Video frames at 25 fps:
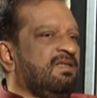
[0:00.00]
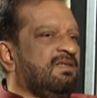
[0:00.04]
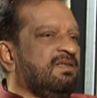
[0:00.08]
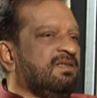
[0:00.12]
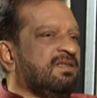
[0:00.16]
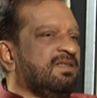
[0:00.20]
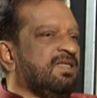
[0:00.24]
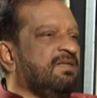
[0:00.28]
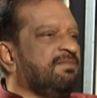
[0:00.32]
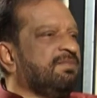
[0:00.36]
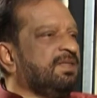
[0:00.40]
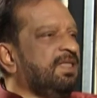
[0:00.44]

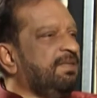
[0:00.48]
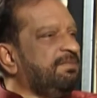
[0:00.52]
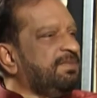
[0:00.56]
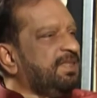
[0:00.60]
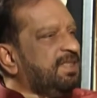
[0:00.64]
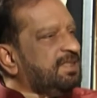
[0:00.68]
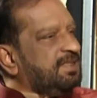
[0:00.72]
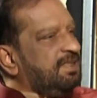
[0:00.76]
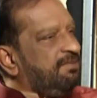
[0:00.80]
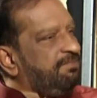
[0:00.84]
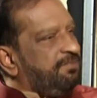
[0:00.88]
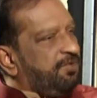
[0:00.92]
sometimes
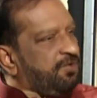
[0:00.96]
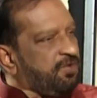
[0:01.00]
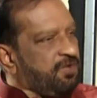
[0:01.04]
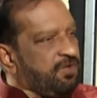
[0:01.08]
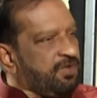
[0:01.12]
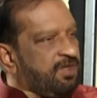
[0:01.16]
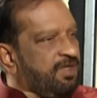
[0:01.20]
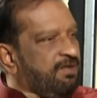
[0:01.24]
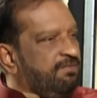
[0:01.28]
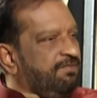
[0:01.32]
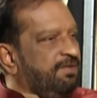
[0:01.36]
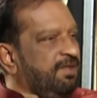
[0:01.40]
it's a
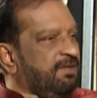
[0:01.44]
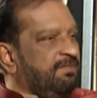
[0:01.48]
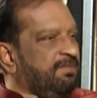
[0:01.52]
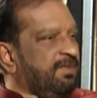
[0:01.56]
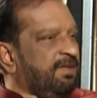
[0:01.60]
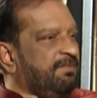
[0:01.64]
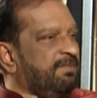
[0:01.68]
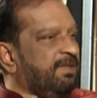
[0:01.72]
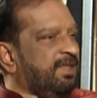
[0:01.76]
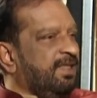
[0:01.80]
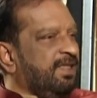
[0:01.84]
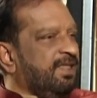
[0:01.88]
photographic
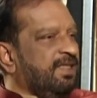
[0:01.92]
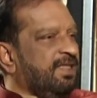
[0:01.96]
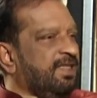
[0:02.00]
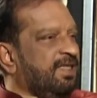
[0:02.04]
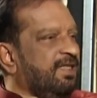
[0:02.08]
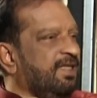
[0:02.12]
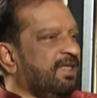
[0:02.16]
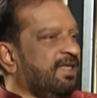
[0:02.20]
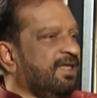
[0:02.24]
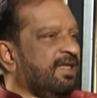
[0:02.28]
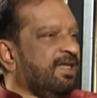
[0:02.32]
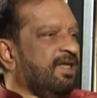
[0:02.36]
memory
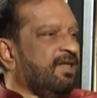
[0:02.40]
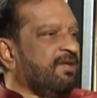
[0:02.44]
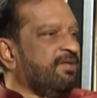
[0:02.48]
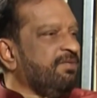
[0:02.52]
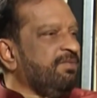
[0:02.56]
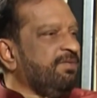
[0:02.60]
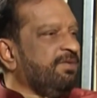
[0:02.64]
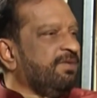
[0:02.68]
that I have.